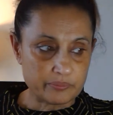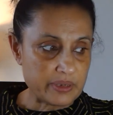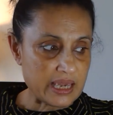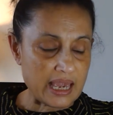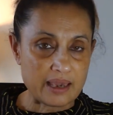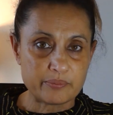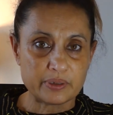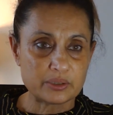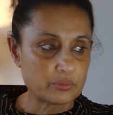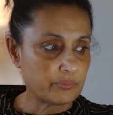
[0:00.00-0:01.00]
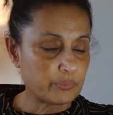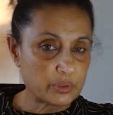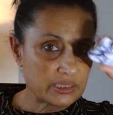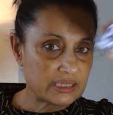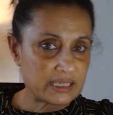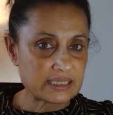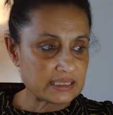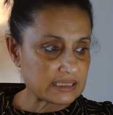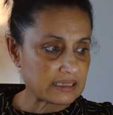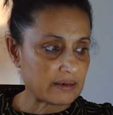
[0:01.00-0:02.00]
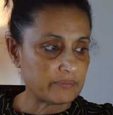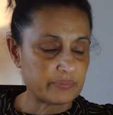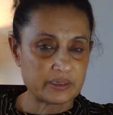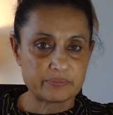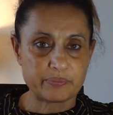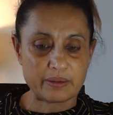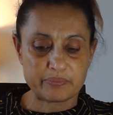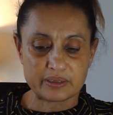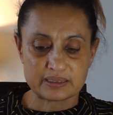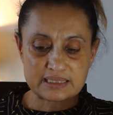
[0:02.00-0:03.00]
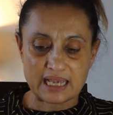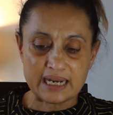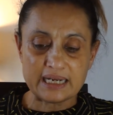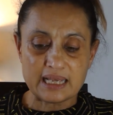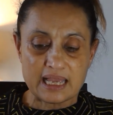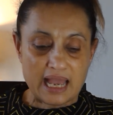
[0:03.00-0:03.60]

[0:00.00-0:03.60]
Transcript: be able to put this crumpled paper aside